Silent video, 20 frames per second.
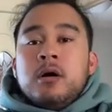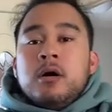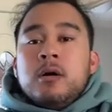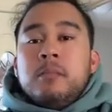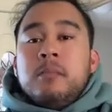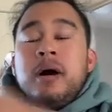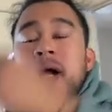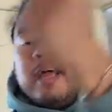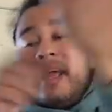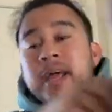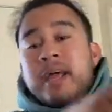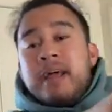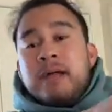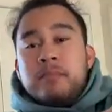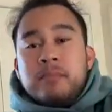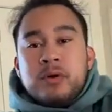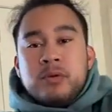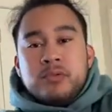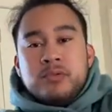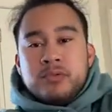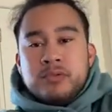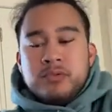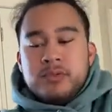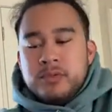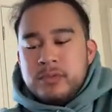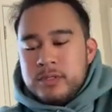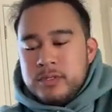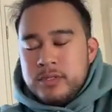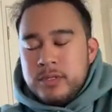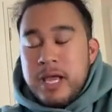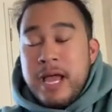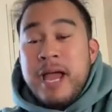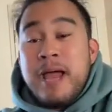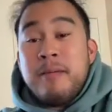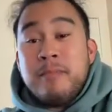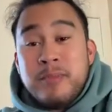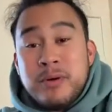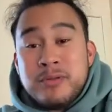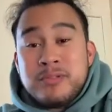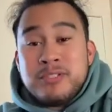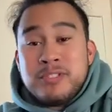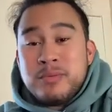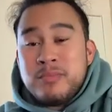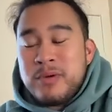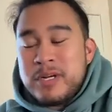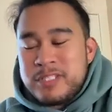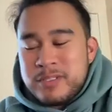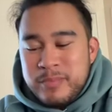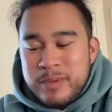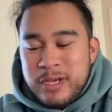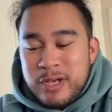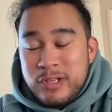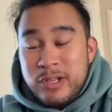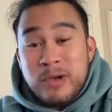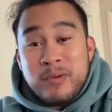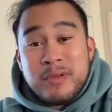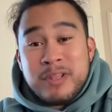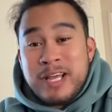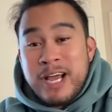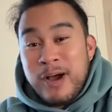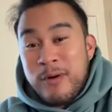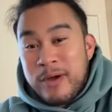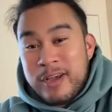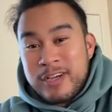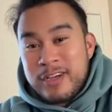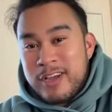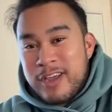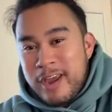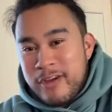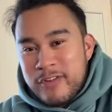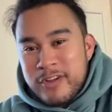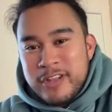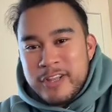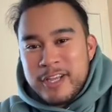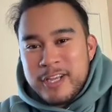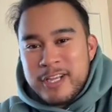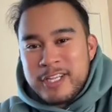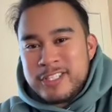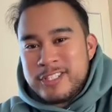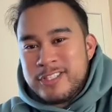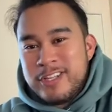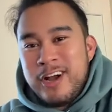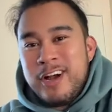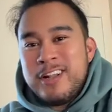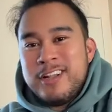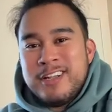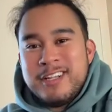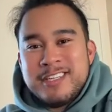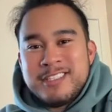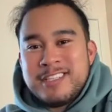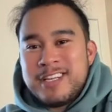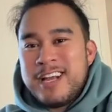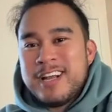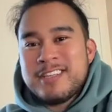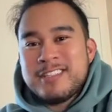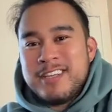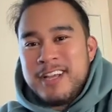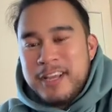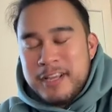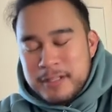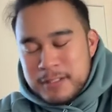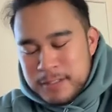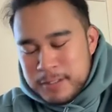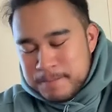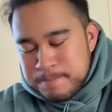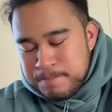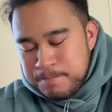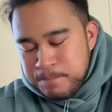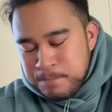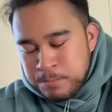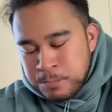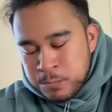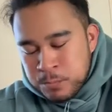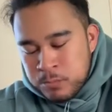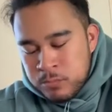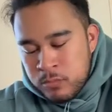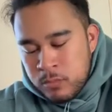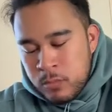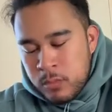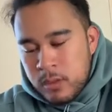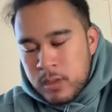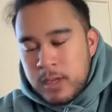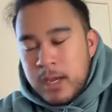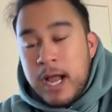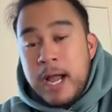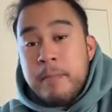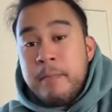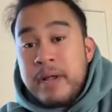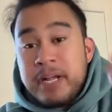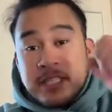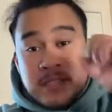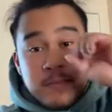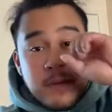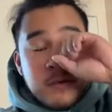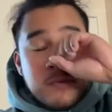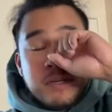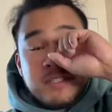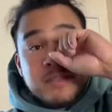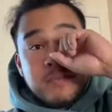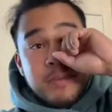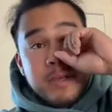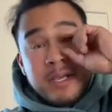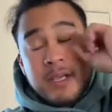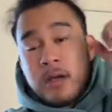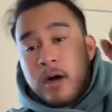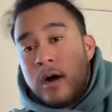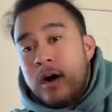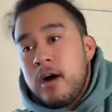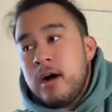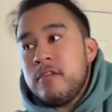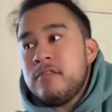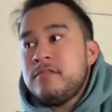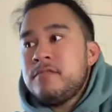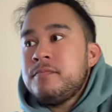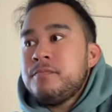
my ham bone soup recipe, along with how I cook everything, is not an exact science. I based my recipe off